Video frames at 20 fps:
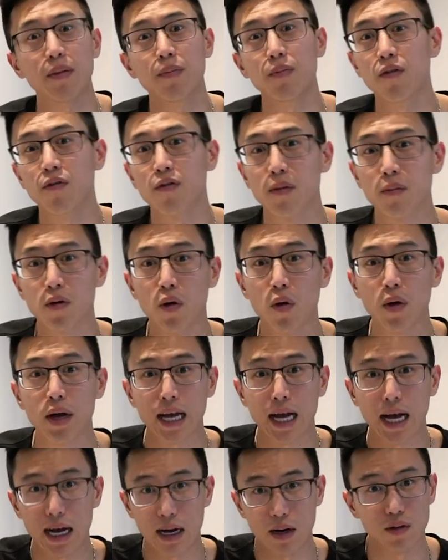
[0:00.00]
people from
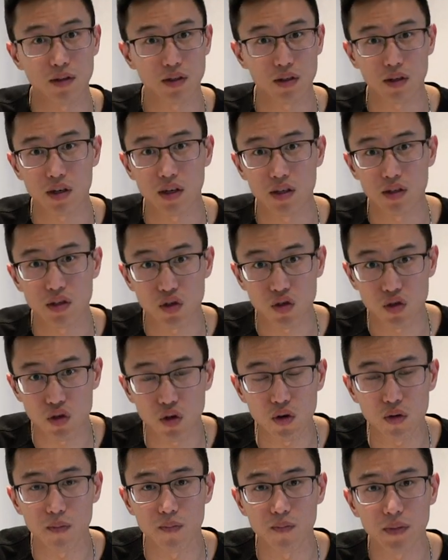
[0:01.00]
going out to
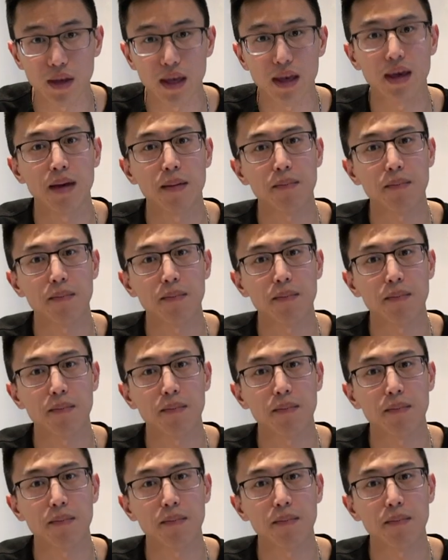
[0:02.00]
consume